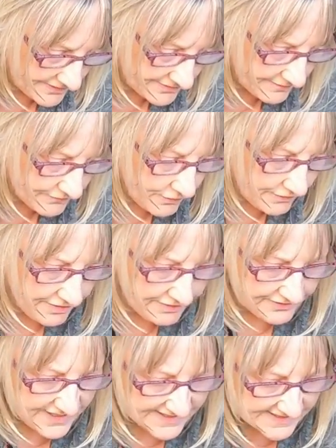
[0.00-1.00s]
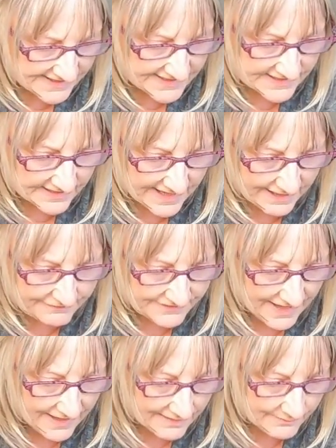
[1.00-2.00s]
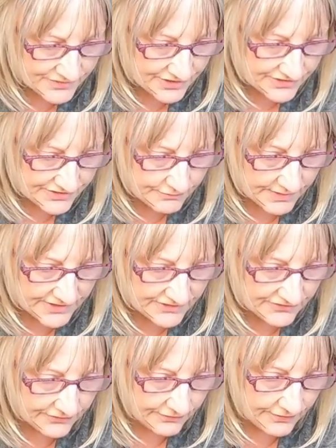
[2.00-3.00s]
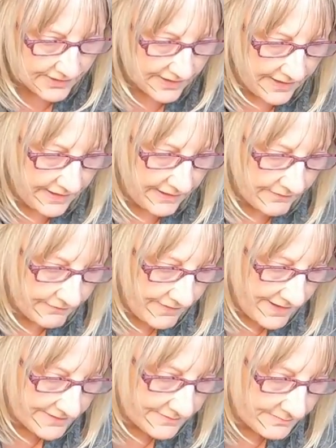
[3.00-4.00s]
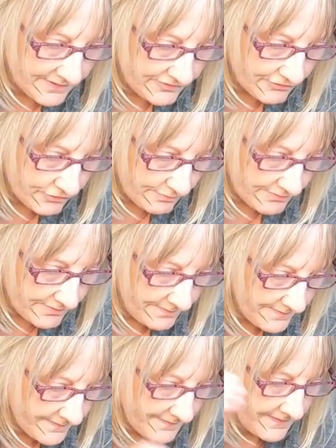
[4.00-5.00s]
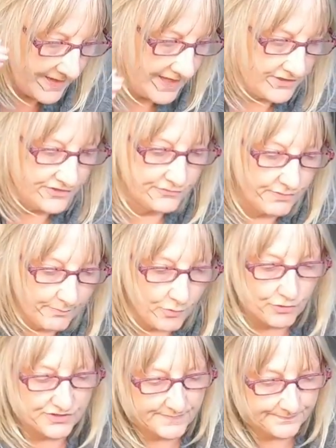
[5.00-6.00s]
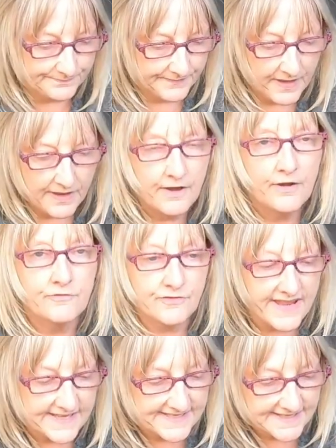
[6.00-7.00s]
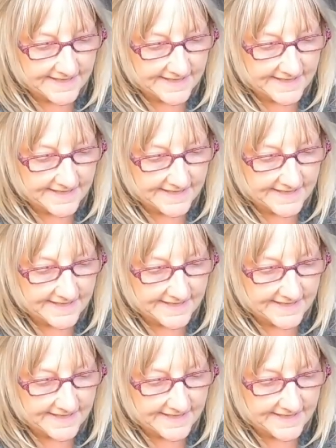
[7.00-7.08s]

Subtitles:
So I've got 3 seeds left. I am just going to randomly drop them into a pot. Right.